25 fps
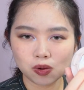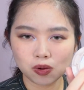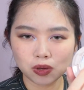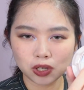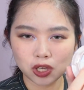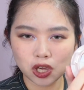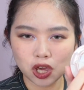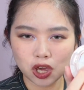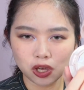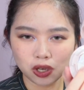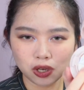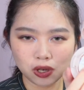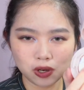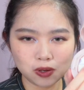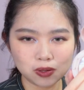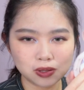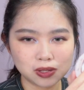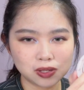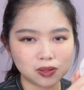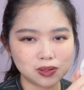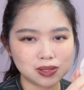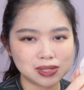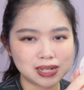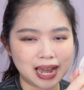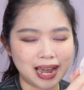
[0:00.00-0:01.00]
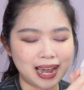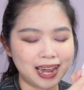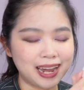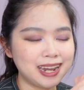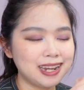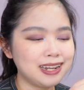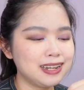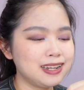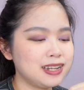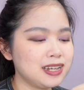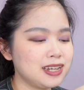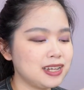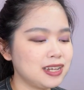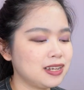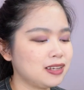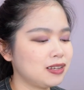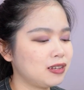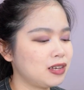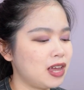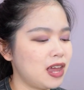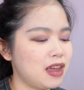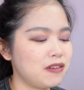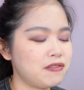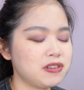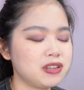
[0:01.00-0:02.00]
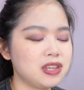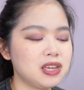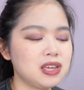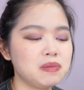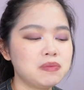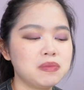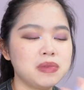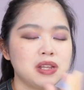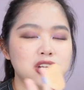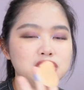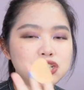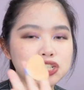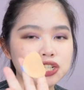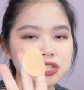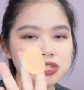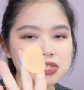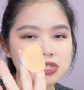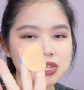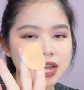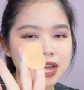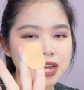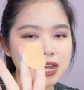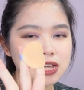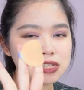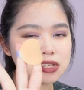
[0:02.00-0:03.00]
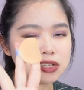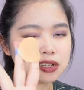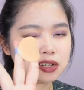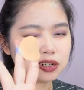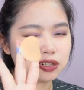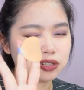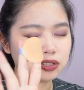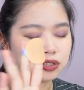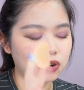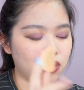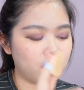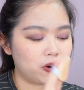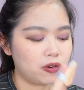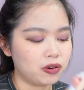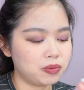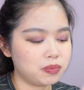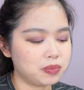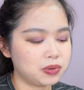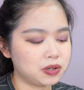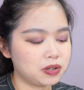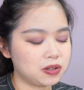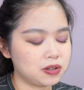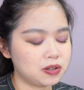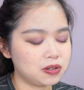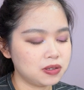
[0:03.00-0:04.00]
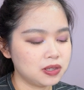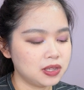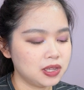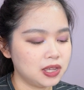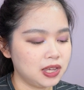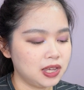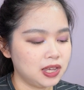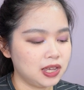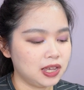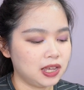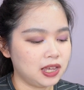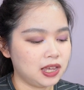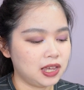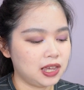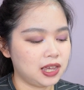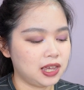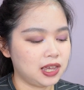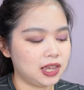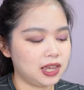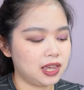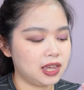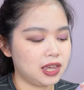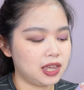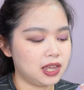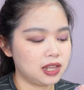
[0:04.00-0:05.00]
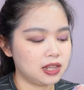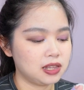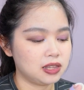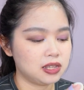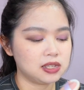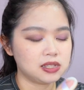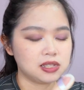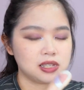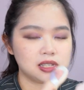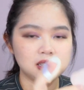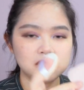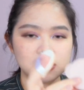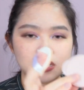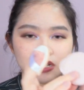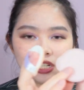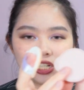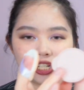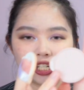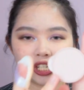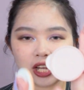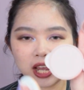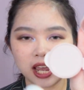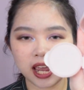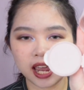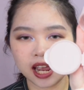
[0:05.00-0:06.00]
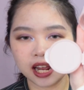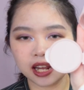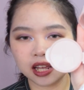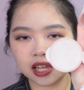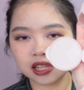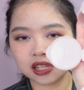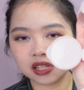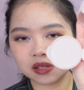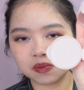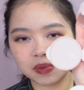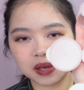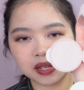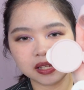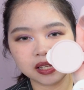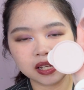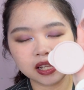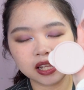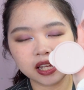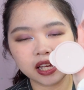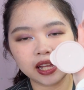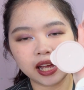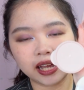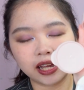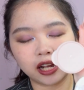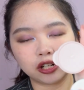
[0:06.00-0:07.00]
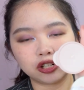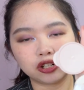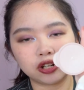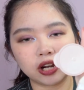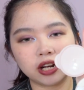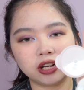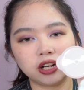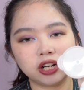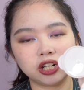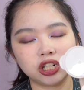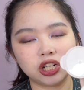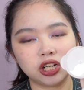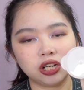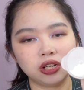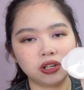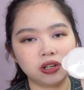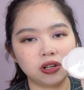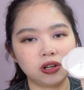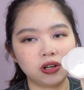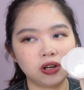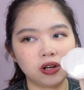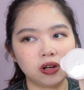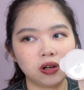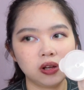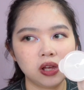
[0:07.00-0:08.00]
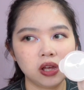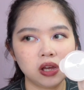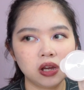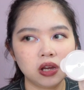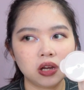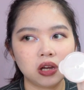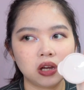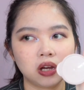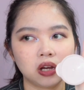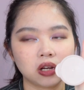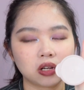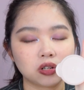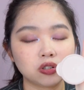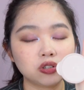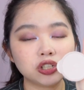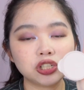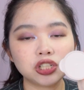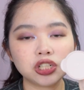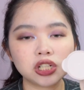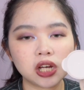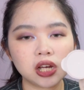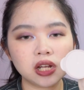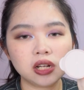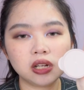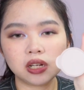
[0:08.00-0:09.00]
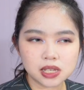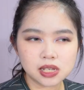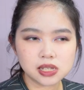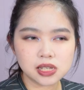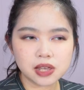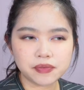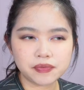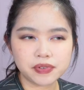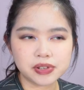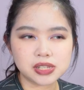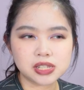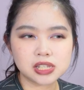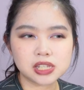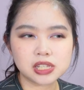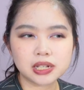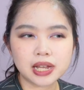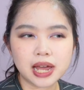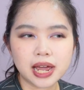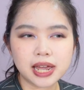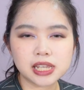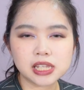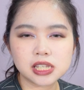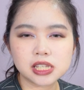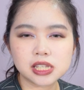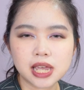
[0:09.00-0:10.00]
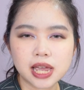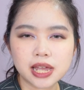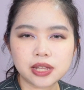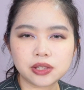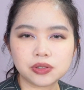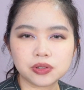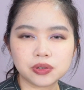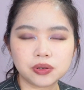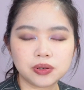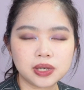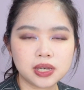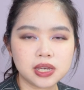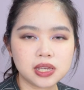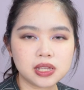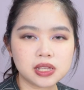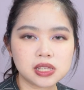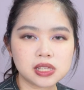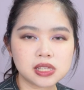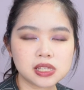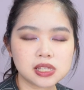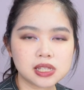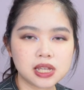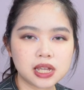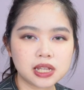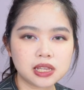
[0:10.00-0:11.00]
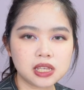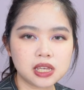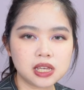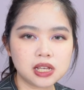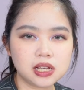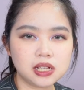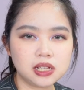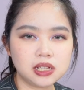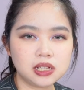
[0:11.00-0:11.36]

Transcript: cute, so tiny, everything miniature size, adorable. And this is the shade. It's basically like a traditional cushion. It does have a slight scent to it. It's nothing